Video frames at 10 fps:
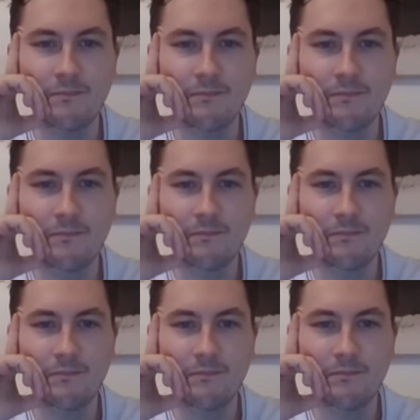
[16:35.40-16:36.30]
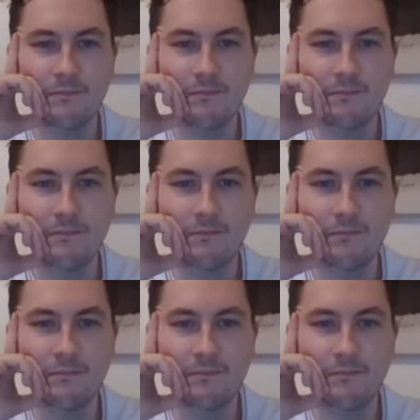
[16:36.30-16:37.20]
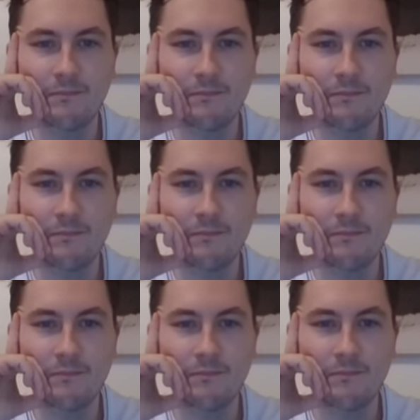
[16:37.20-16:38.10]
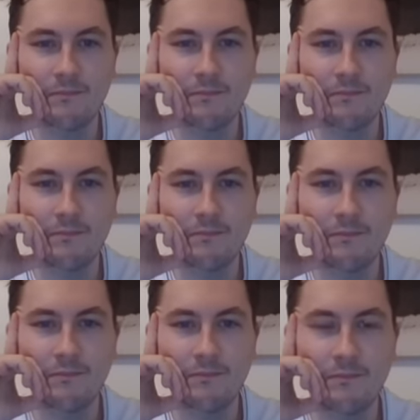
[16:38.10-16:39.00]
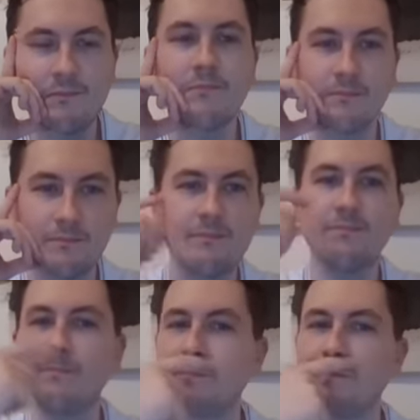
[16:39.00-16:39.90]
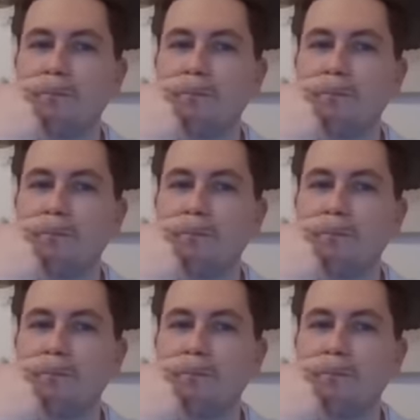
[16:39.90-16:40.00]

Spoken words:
The person shown says nothing.